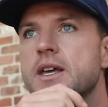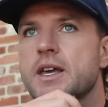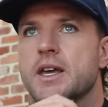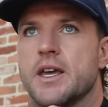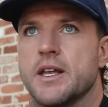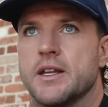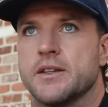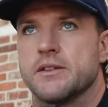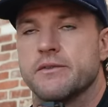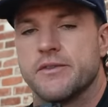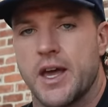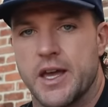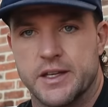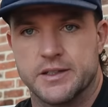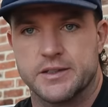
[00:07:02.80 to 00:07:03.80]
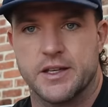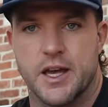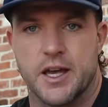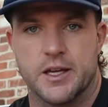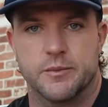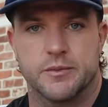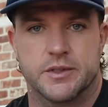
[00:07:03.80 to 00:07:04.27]
and the Vegas
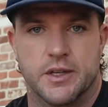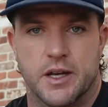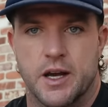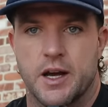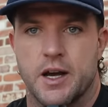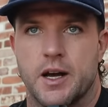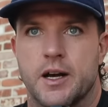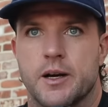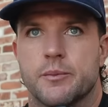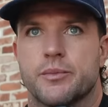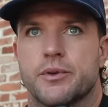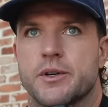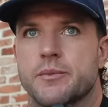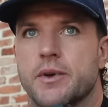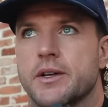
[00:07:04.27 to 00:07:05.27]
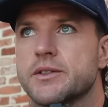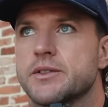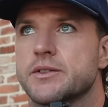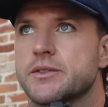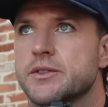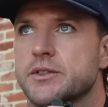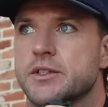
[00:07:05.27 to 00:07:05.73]
games are pretty much
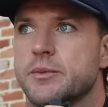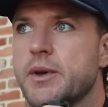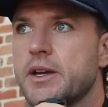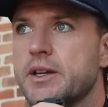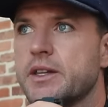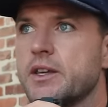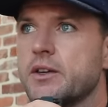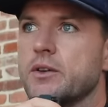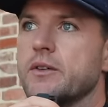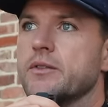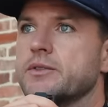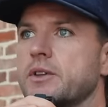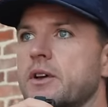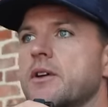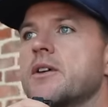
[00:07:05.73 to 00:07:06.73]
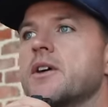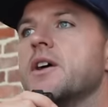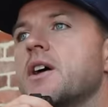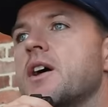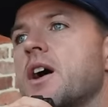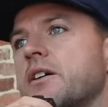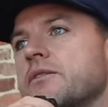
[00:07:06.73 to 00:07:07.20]
just about to kick off. So
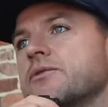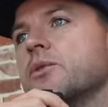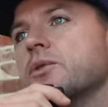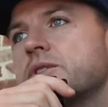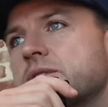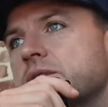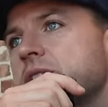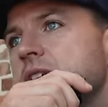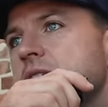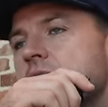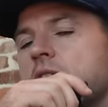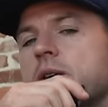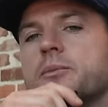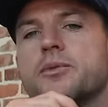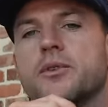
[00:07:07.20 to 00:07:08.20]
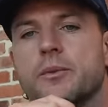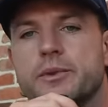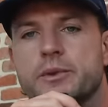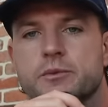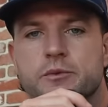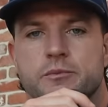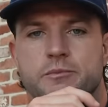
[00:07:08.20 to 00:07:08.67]
unfortunately, I
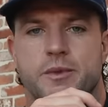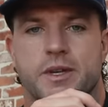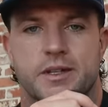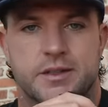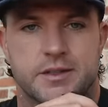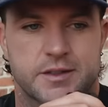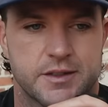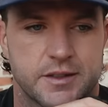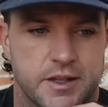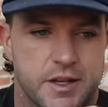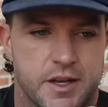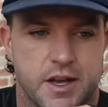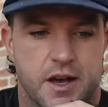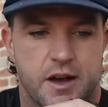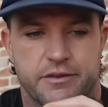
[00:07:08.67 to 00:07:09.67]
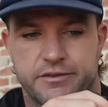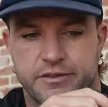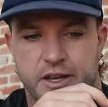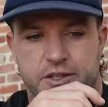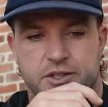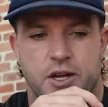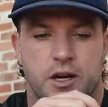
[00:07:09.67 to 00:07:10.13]
probably will miss a
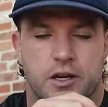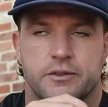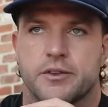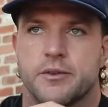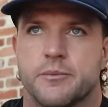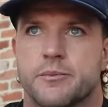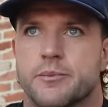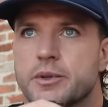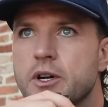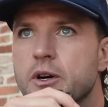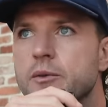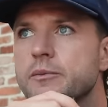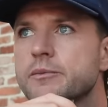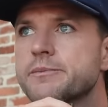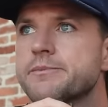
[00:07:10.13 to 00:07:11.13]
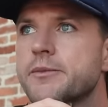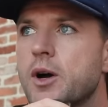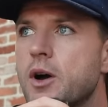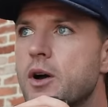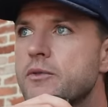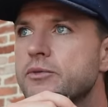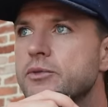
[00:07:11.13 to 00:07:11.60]
fair chunk of them, but I'm
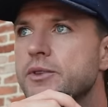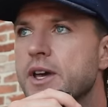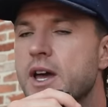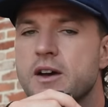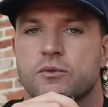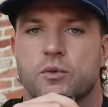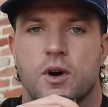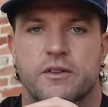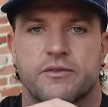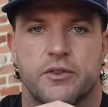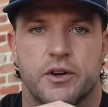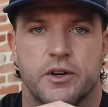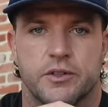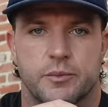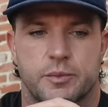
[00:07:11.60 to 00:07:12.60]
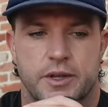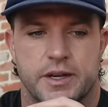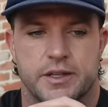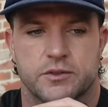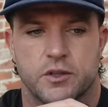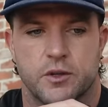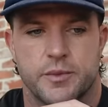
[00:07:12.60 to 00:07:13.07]
hopeful they have Wi-Fi on the
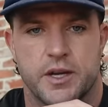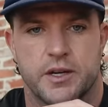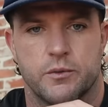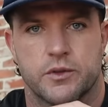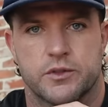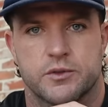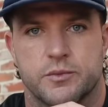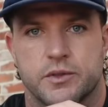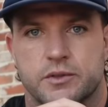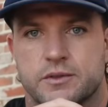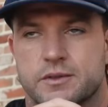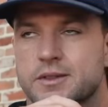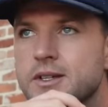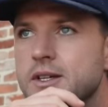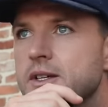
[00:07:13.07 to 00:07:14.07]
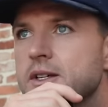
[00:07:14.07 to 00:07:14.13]
plane, so I'll be able to watch them, because,